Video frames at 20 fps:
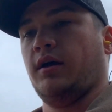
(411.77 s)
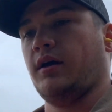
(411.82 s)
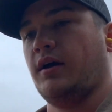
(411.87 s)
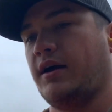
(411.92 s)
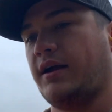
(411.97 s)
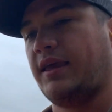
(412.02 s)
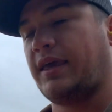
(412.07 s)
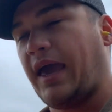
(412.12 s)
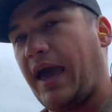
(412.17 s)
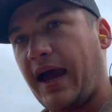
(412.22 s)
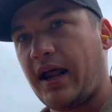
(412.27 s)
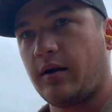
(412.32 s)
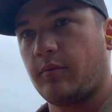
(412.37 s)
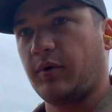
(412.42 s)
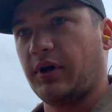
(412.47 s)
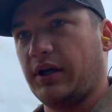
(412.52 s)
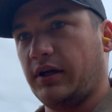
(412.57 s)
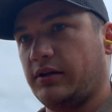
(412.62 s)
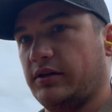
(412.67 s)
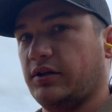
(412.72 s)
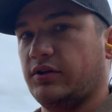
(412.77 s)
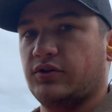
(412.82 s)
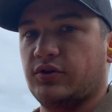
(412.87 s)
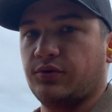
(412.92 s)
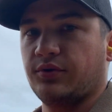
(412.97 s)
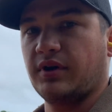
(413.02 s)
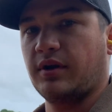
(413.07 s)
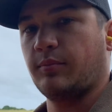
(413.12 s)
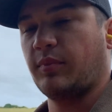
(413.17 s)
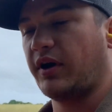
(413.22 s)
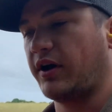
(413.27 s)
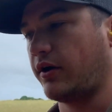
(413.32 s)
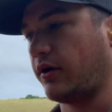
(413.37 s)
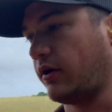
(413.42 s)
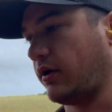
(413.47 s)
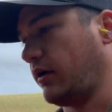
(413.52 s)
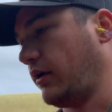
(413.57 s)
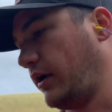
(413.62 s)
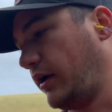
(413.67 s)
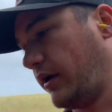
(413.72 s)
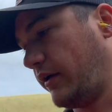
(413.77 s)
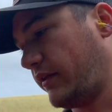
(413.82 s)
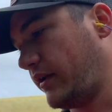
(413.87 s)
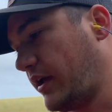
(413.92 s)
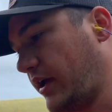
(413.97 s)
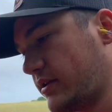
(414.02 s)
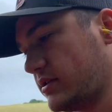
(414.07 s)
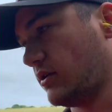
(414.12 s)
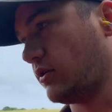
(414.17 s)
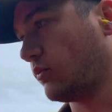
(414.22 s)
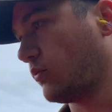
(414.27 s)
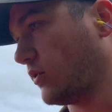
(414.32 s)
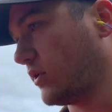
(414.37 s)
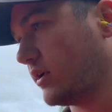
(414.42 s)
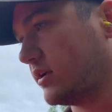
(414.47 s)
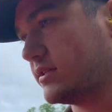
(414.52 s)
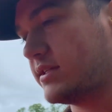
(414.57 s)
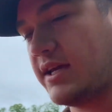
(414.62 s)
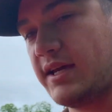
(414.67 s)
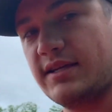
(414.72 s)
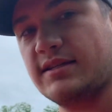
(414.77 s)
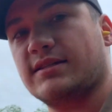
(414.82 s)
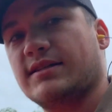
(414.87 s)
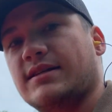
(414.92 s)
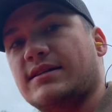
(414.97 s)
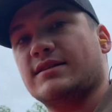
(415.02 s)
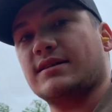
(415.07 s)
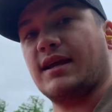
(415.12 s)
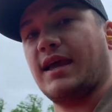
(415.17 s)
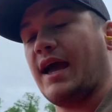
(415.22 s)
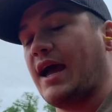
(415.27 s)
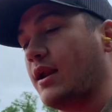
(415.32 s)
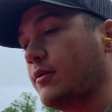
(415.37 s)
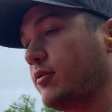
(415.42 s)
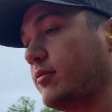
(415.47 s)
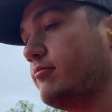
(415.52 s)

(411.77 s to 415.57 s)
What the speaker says: Academy can do any better. The next load we're going to test is Academy